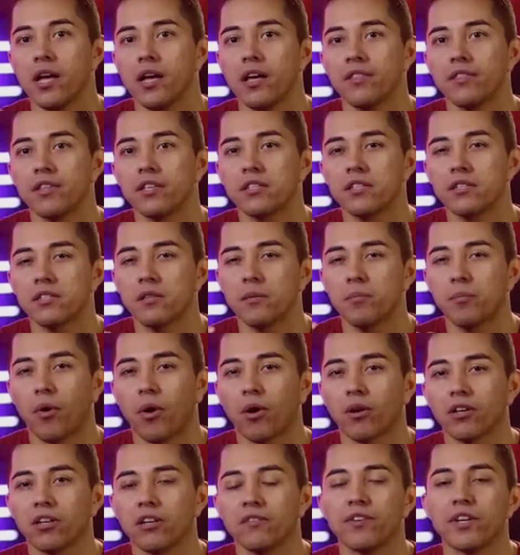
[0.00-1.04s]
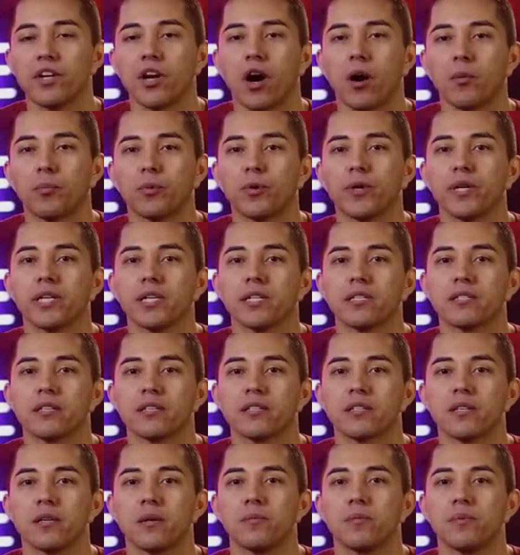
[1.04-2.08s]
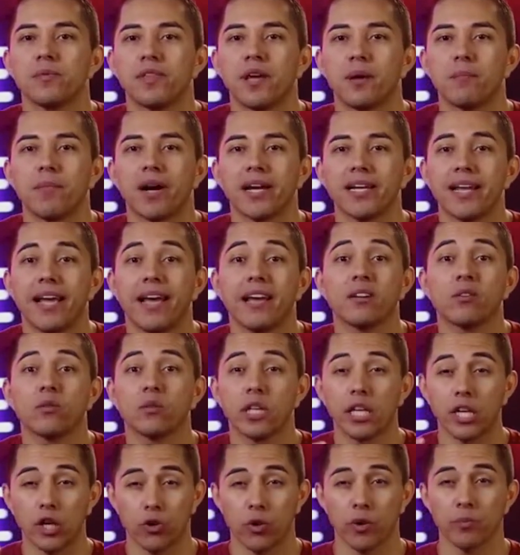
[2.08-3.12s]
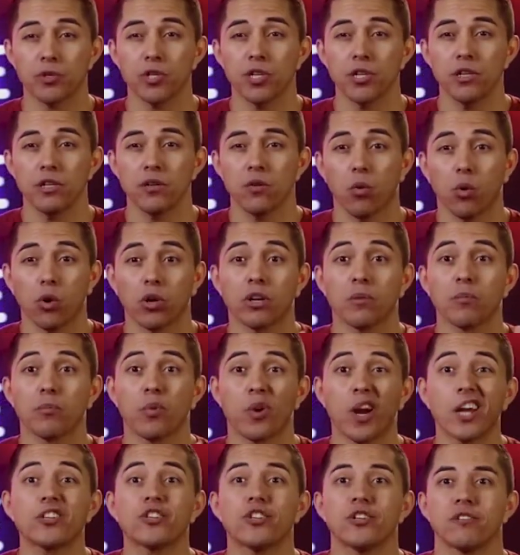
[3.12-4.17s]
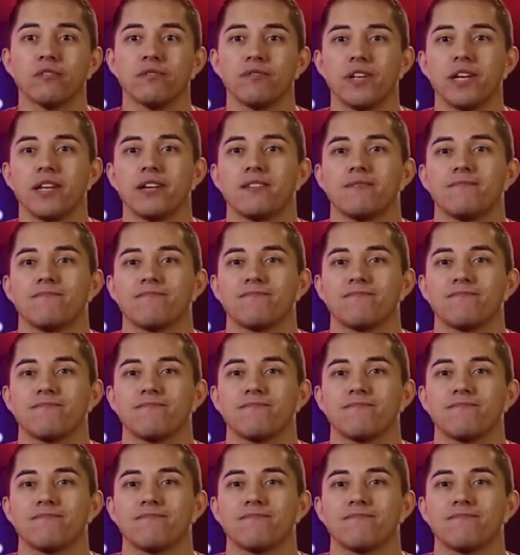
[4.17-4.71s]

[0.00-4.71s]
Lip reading: This is the part of an operating system that might handle encryption or compression of data.